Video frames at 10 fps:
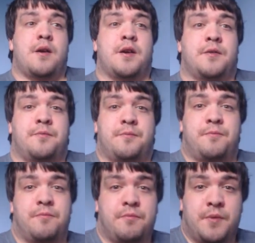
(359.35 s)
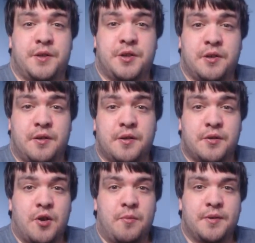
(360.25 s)
Make sure you
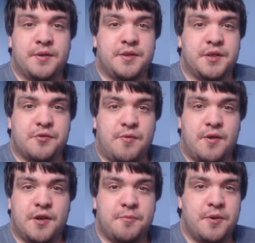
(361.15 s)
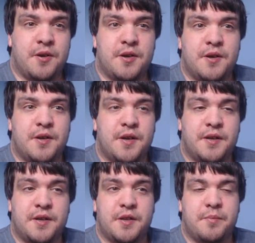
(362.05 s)
like, comment, subscribe, and hit the